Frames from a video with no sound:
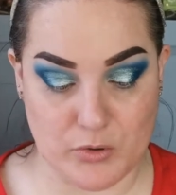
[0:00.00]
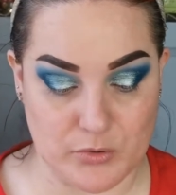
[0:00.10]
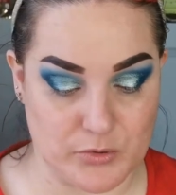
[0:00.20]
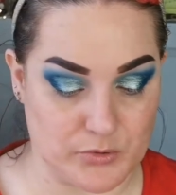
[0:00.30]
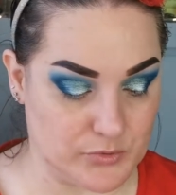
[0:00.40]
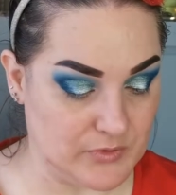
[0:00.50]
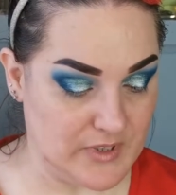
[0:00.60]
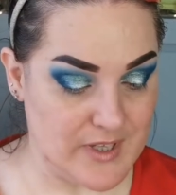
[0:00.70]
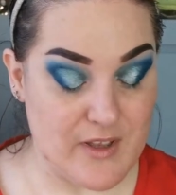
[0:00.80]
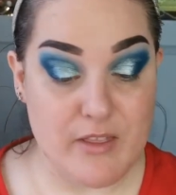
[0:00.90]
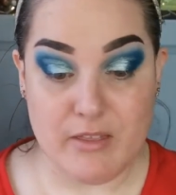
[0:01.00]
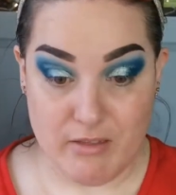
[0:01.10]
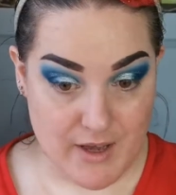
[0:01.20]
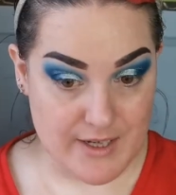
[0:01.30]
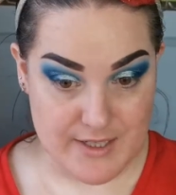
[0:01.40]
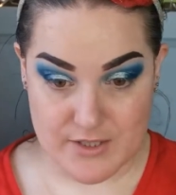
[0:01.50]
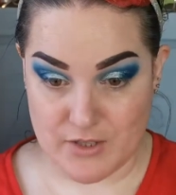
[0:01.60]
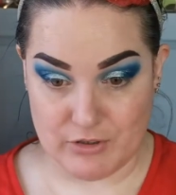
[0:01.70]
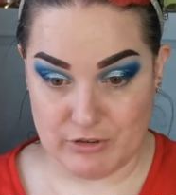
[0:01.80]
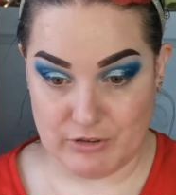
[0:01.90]
Ooh, that is
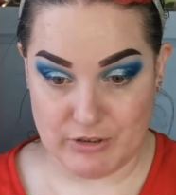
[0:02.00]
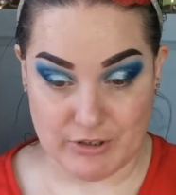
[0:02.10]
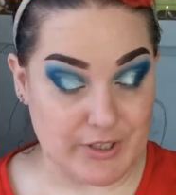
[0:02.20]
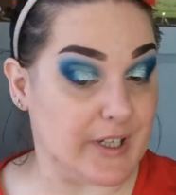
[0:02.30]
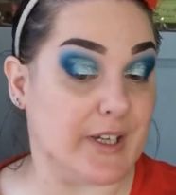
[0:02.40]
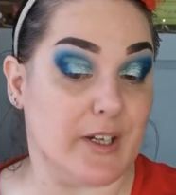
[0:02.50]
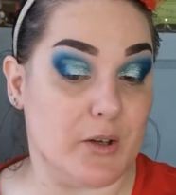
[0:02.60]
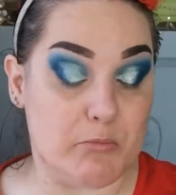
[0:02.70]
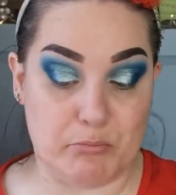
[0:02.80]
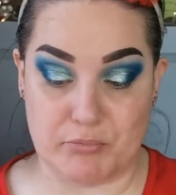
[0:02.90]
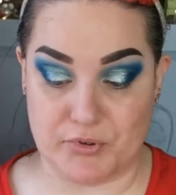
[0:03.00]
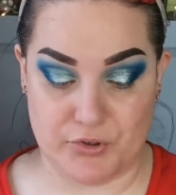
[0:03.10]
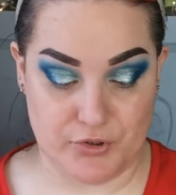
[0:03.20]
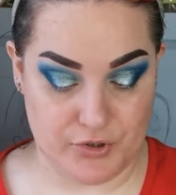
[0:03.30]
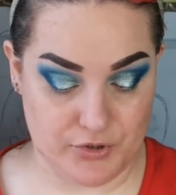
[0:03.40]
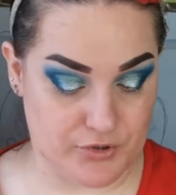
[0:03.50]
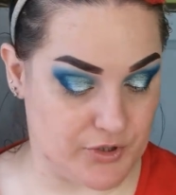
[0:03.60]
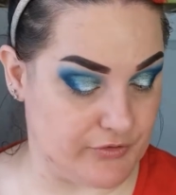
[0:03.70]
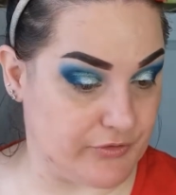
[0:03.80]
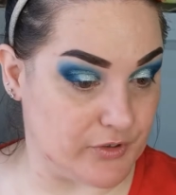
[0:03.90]
looking
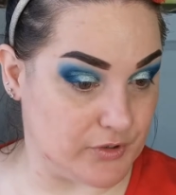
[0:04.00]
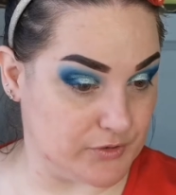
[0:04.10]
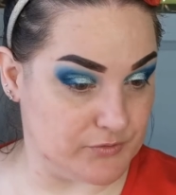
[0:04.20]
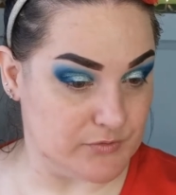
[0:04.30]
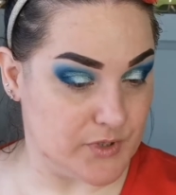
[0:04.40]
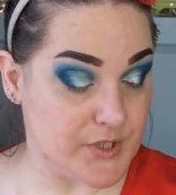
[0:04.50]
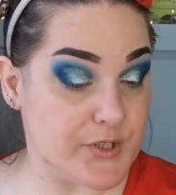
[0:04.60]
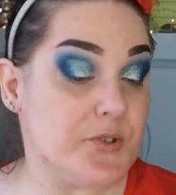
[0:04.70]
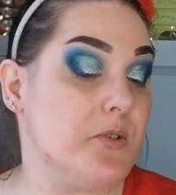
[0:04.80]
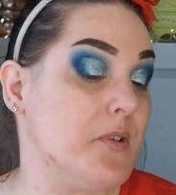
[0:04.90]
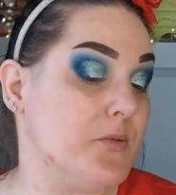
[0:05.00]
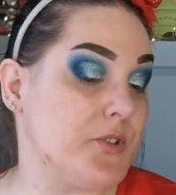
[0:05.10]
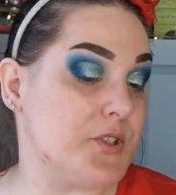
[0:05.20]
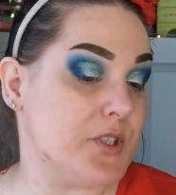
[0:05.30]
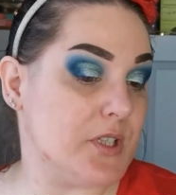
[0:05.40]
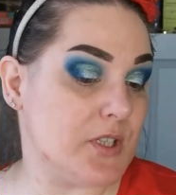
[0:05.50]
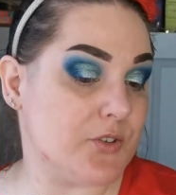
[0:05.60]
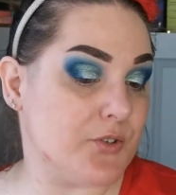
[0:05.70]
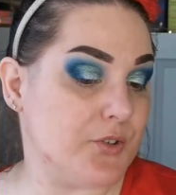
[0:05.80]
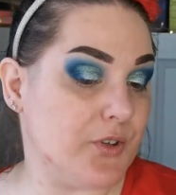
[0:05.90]
beautiful. Do I want to do the
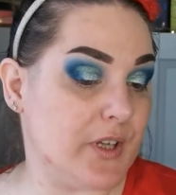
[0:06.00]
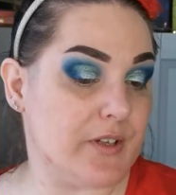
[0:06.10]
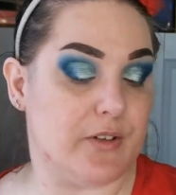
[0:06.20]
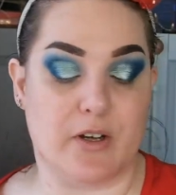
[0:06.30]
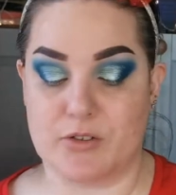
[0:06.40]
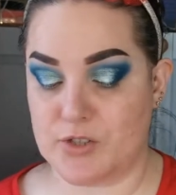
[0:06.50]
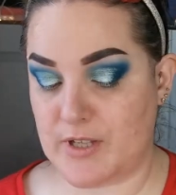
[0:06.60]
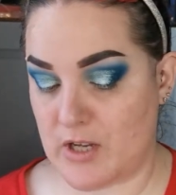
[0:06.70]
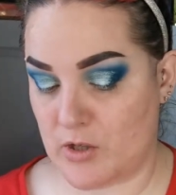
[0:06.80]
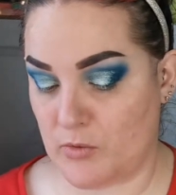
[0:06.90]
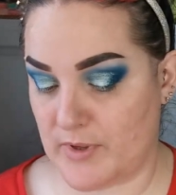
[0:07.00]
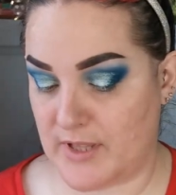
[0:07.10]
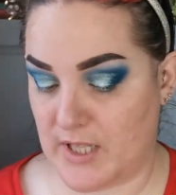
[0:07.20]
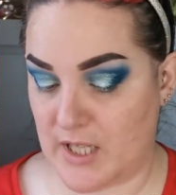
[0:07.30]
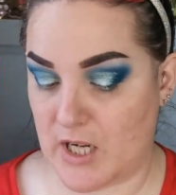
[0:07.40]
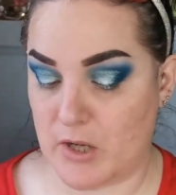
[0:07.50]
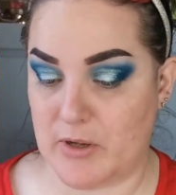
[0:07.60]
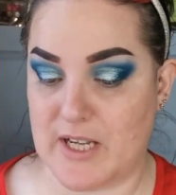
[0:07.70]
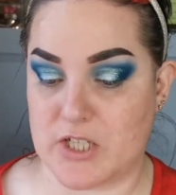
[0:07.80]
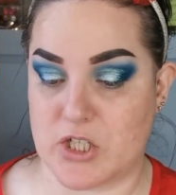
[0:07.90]
inner corner yet? No, I'll do that along with the
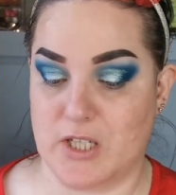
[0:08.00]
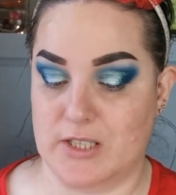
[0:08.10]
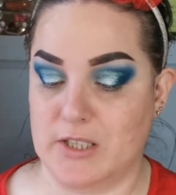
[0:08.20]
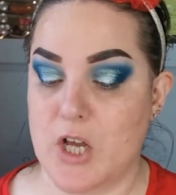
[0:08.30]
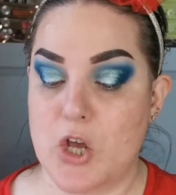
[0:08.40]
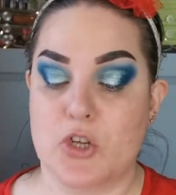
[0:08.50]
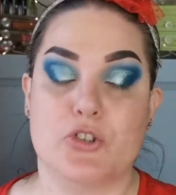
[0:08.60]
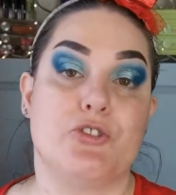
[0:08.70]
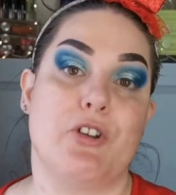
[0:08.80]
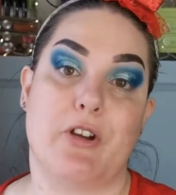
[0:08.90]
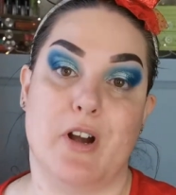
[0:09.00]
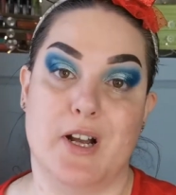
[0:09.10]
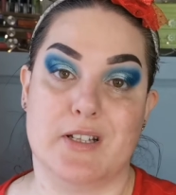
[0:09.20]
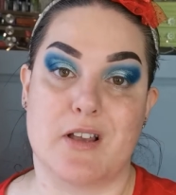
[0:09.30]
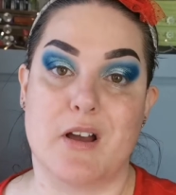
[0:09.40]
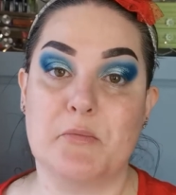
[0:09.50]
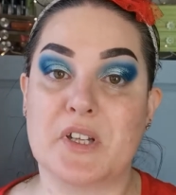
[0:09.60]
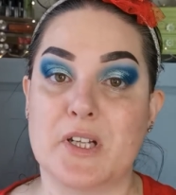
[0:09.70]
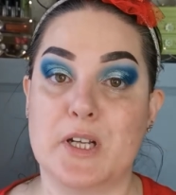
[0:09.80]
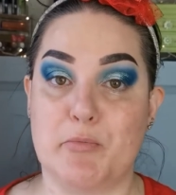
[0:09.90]
lower lash line. So guys, I'm
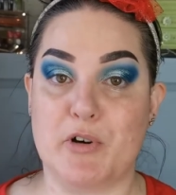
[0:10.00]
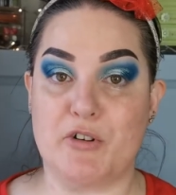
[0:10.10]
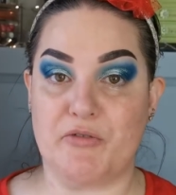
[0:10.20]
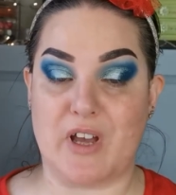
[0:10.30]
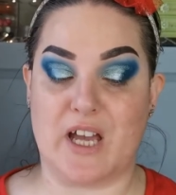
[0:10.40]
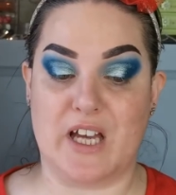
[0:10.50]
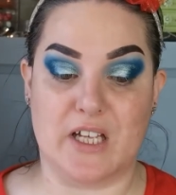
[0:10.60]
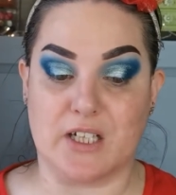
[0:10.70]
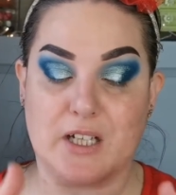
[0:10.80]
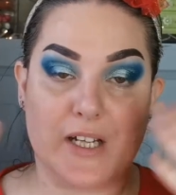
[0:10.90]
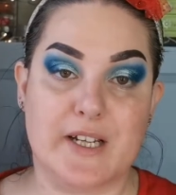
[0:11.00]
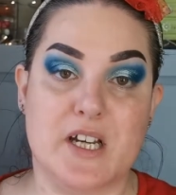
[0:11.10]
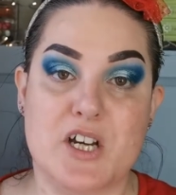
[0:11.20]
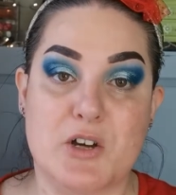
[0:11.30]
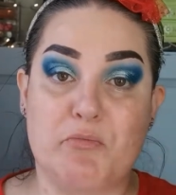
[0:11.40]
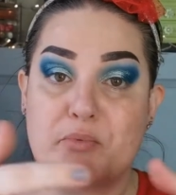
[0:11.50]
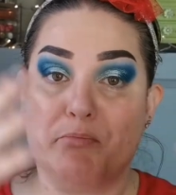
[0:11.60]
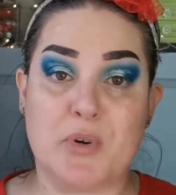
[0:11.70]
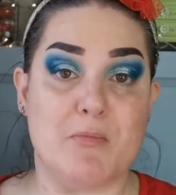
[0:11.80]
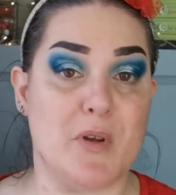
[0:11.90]
going to nip off and clean up,
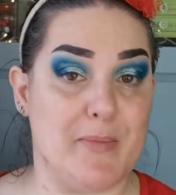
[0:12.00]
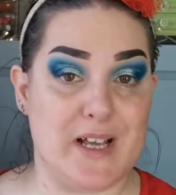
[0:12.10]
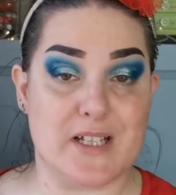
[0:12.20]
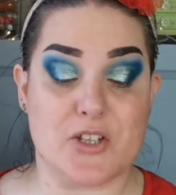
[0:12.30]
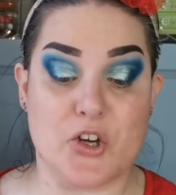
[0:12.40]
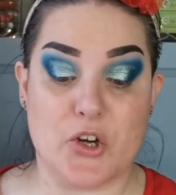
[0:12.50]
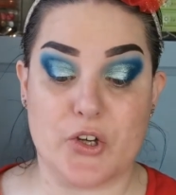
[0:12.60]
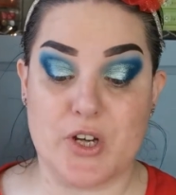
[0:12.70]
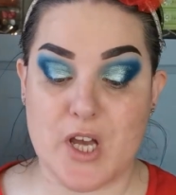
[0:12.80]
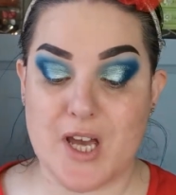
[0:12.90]
pop my base on,